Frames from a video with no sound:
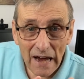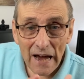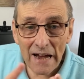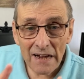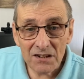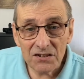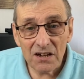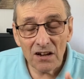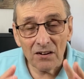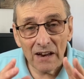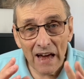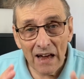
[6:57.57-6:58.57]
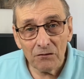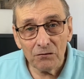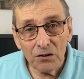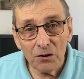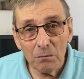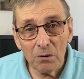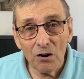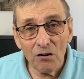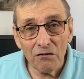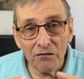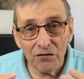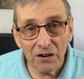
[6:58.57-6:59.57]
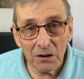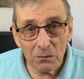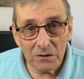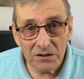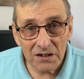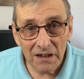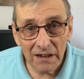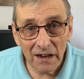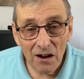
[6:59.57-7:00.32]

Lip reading: as an adverb of frequency?